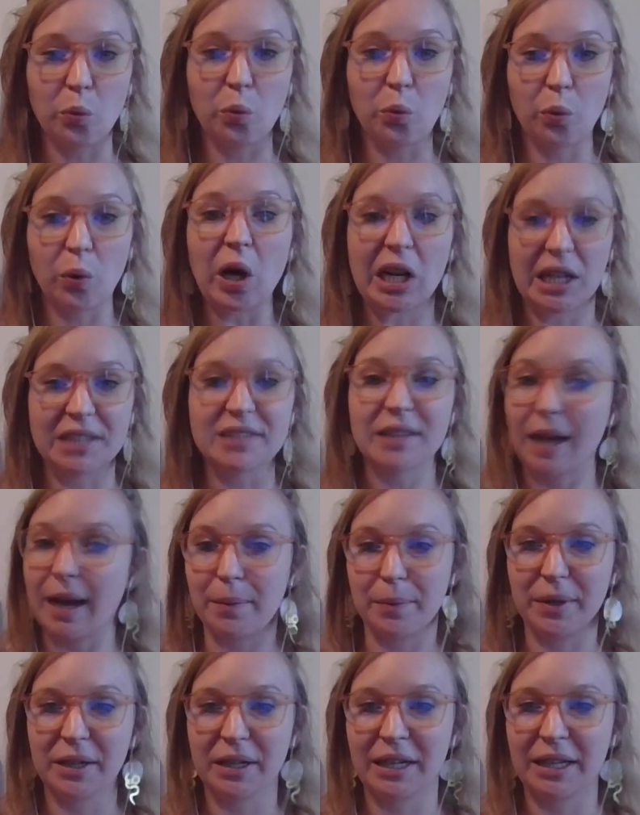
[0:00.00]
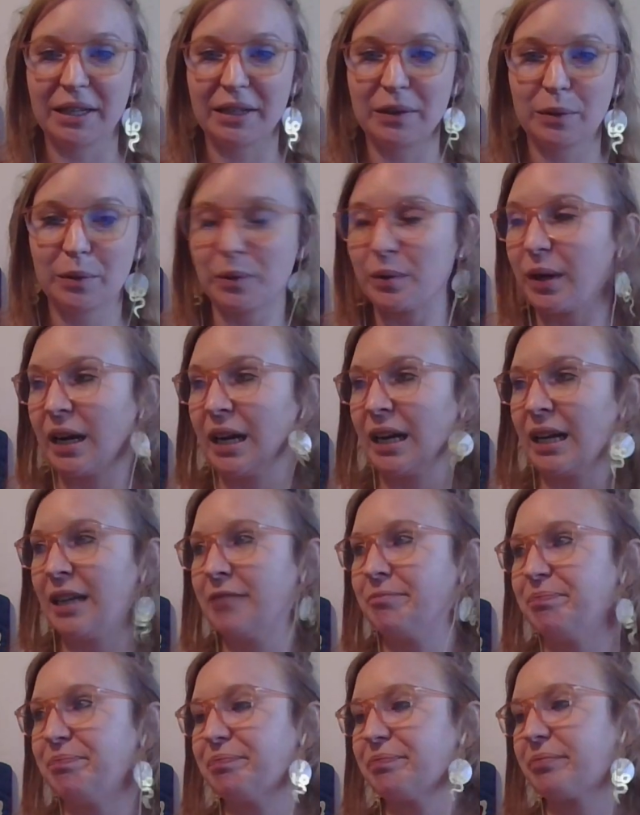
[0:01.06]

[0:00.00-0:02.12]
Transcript: What is happening, right?